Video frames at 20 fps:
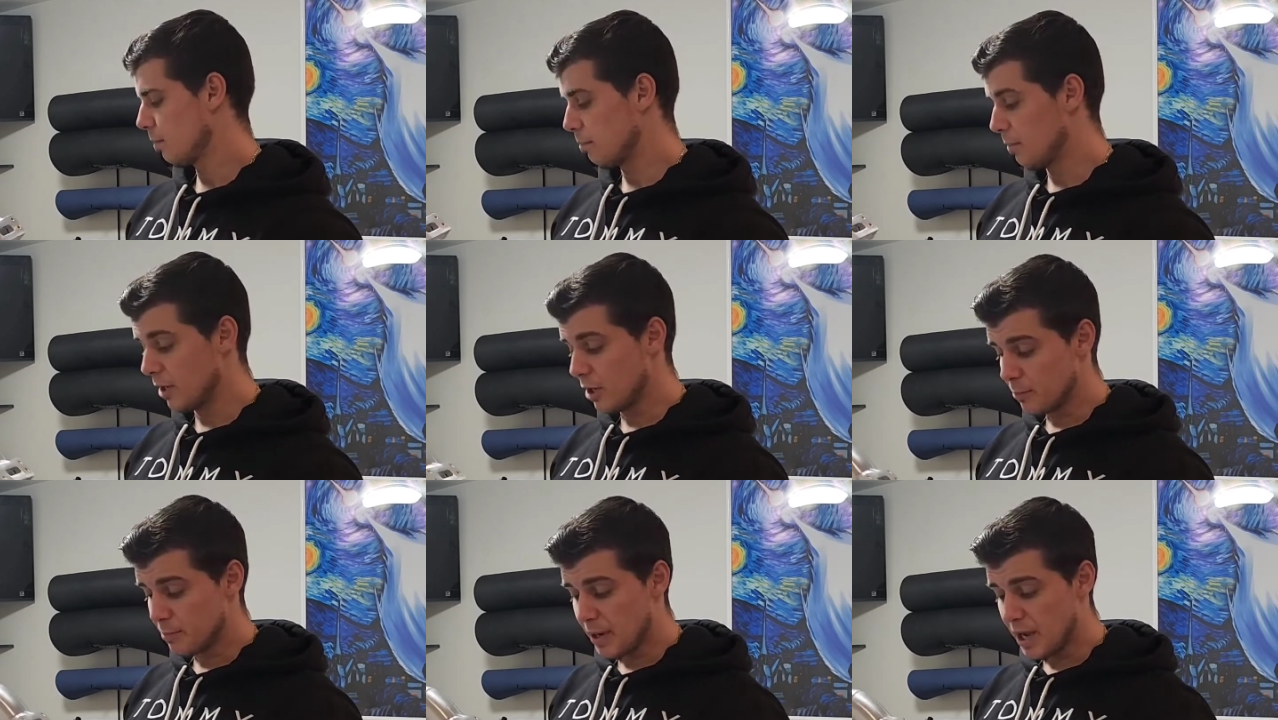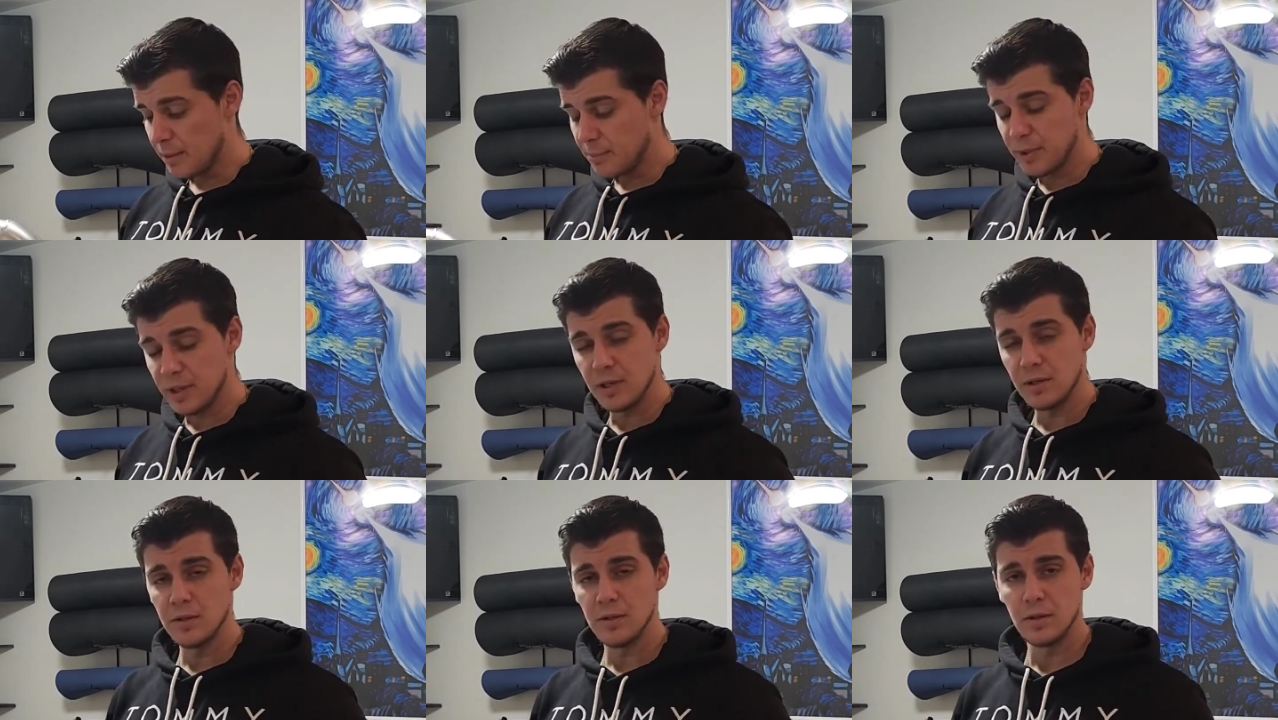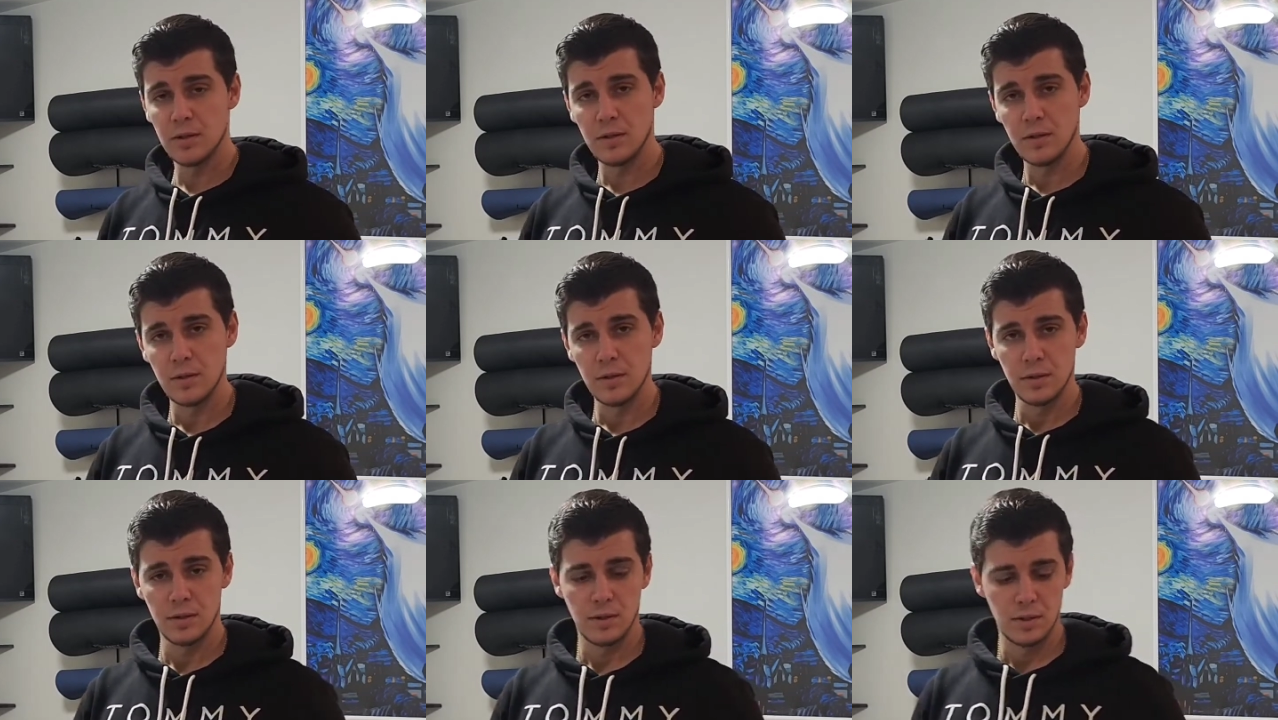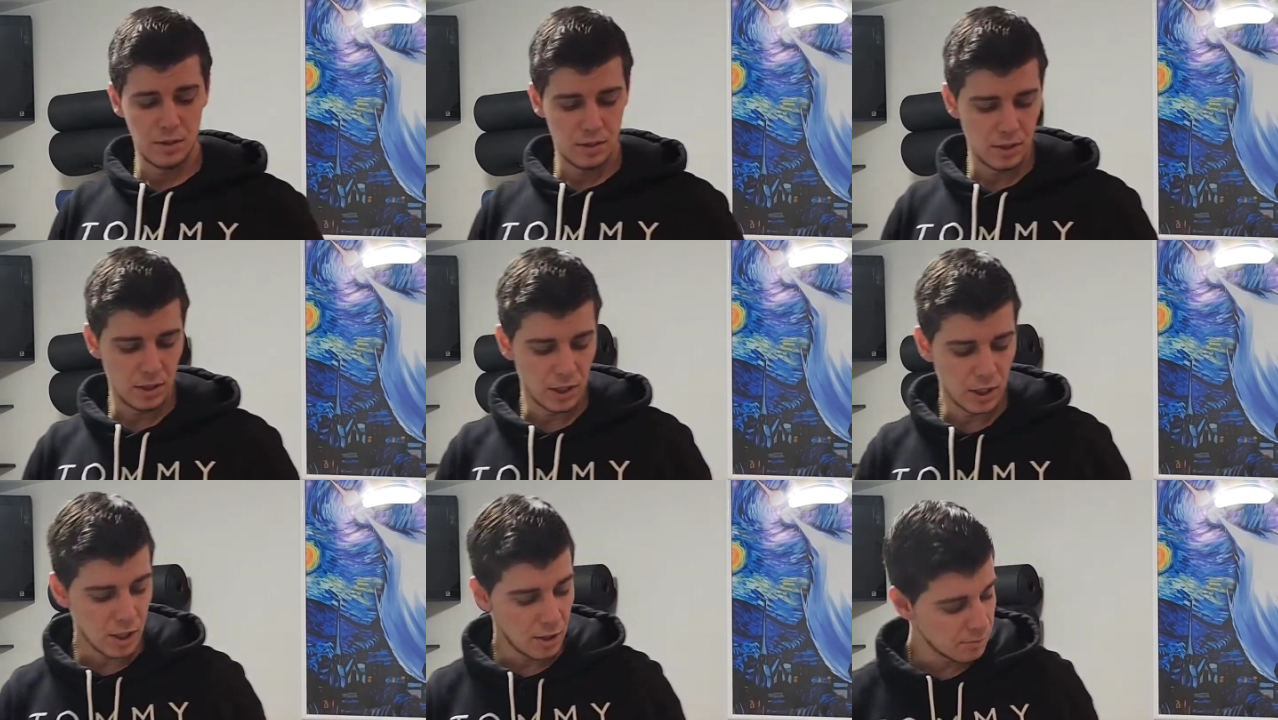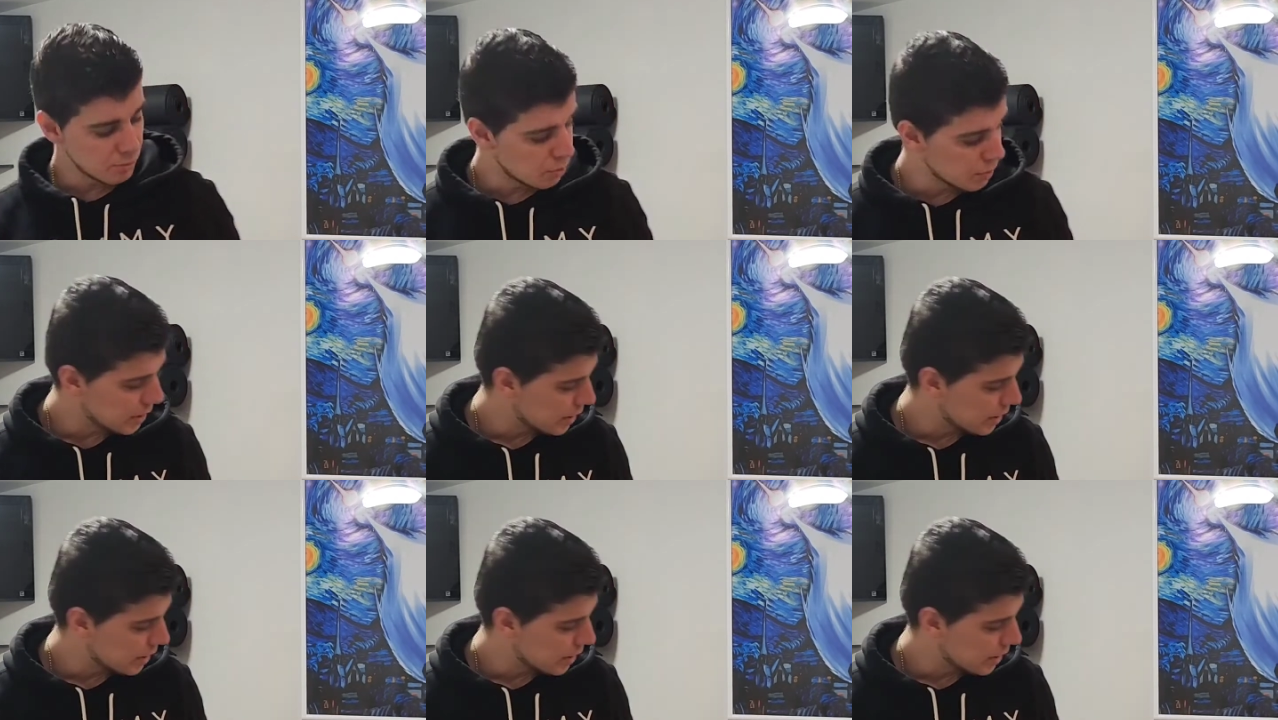bigger piping. It comes